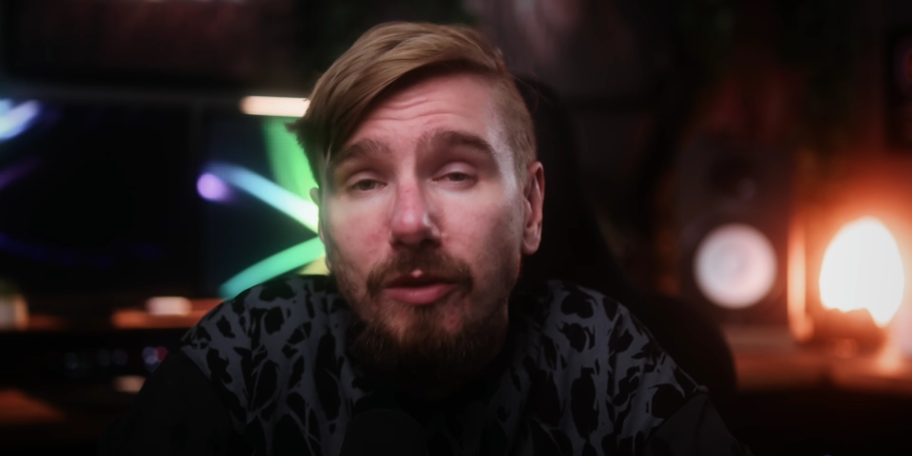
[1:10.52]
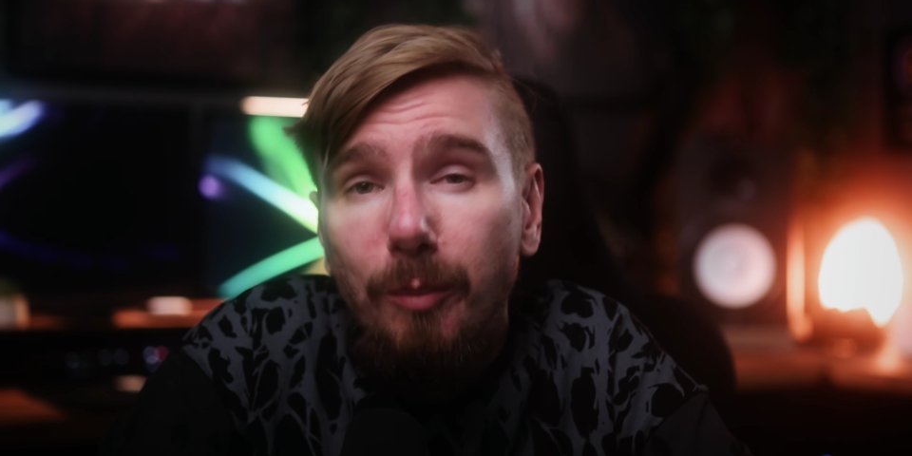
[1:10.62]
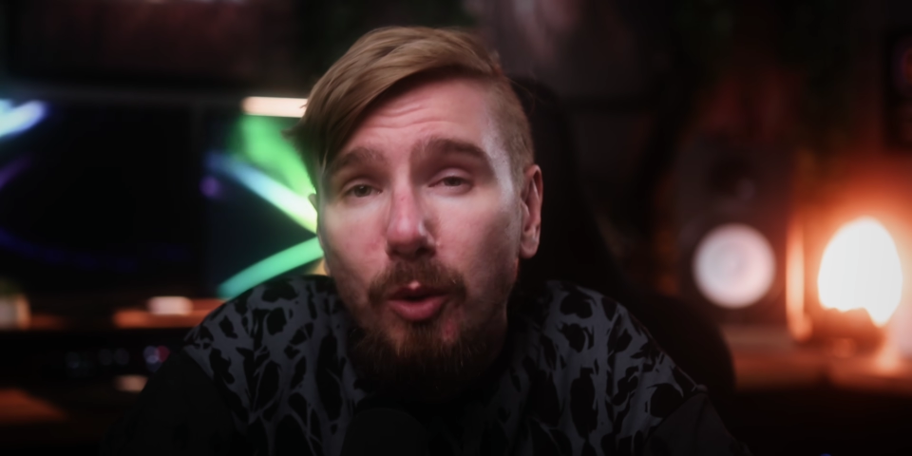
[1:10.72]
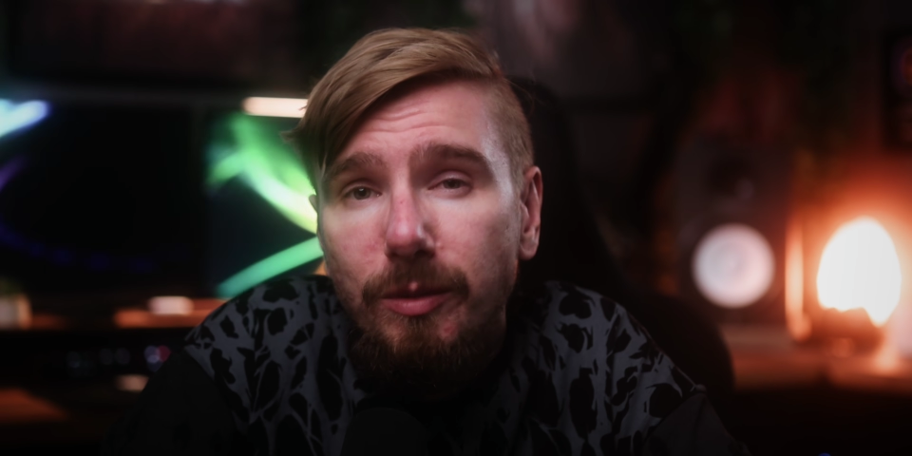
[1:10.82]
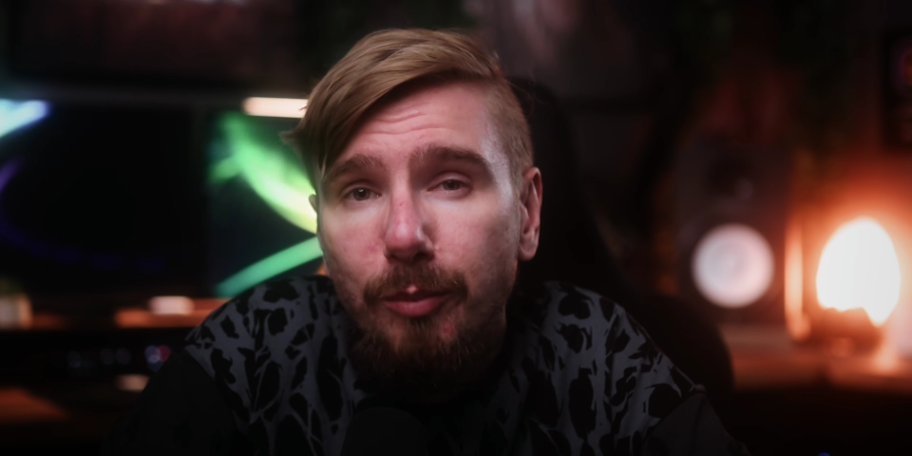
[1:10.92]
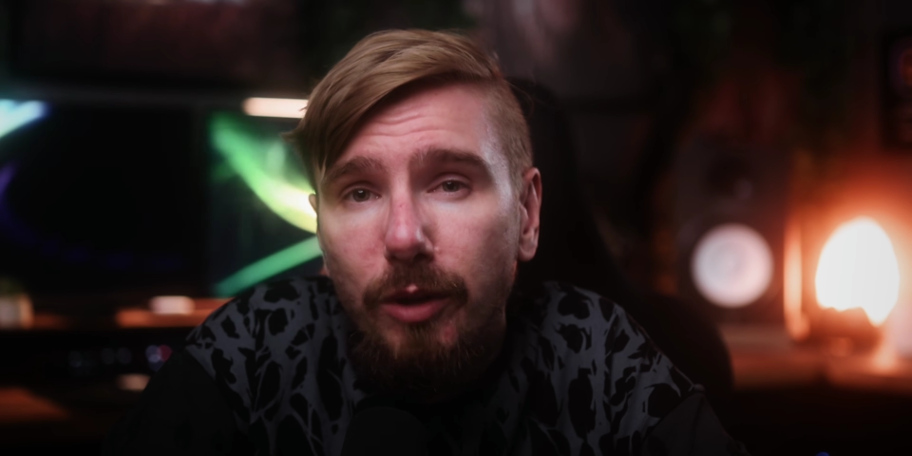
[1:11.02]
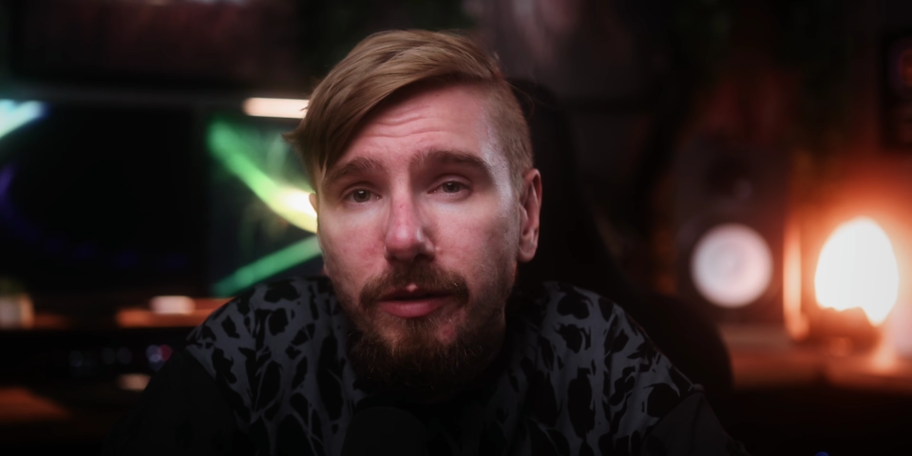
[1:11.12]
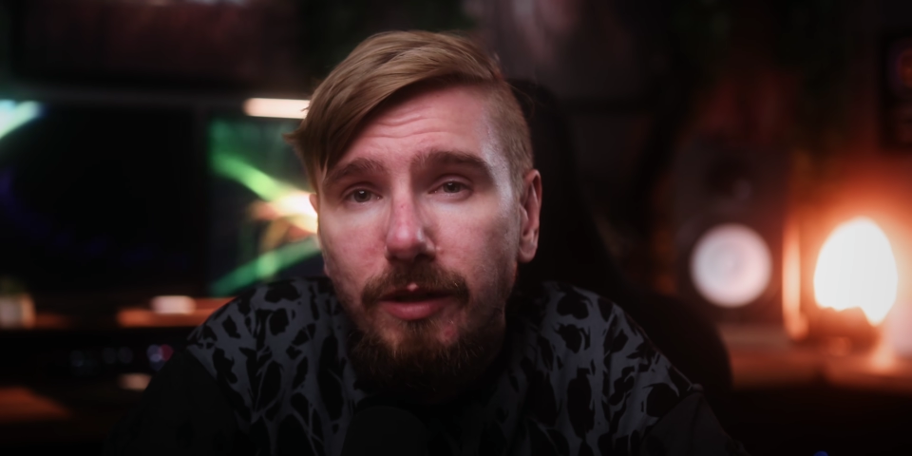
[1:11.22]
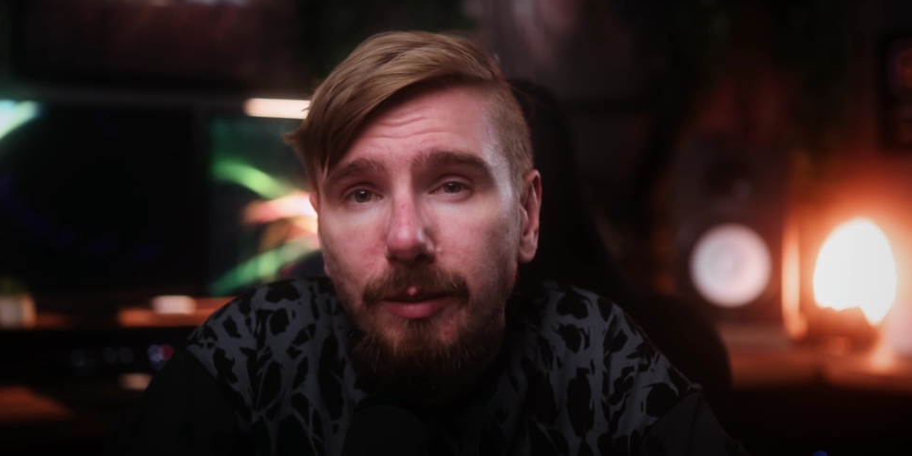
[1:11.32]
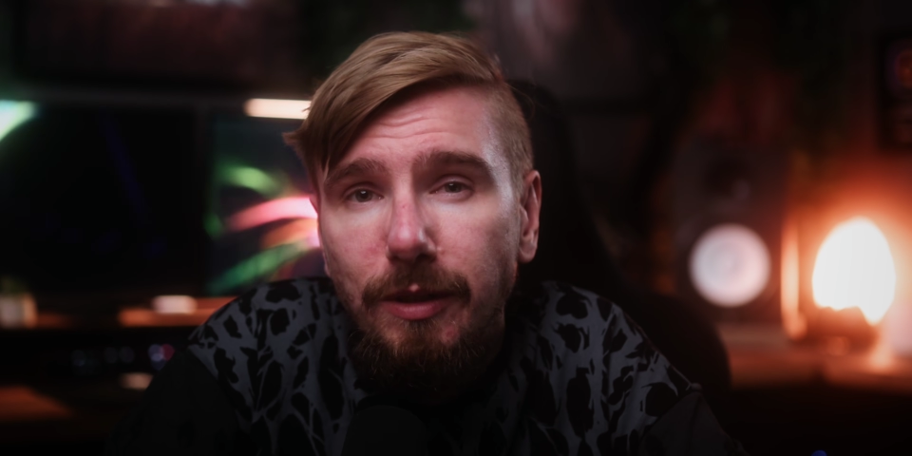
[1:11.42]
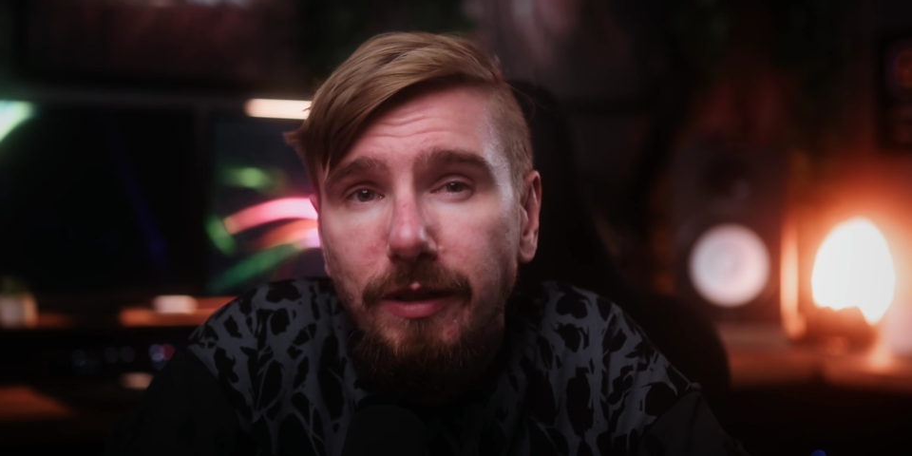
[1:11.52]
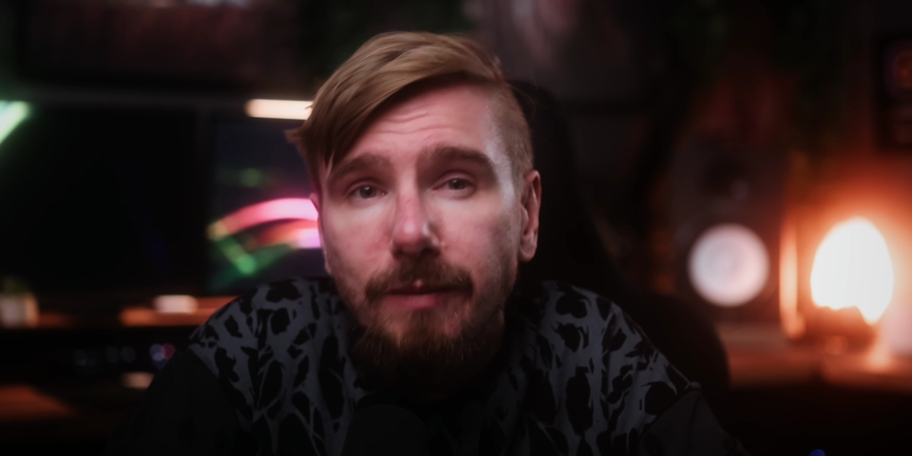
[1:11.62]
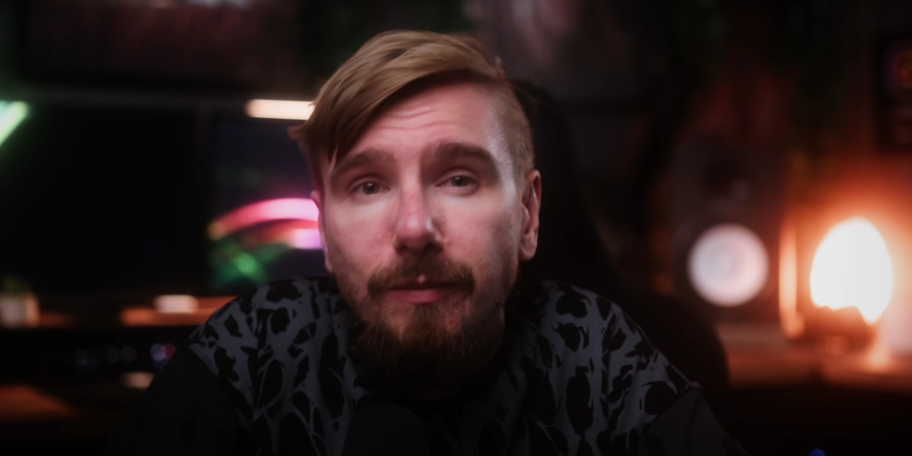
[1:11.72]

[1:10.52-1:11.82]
the most important tip is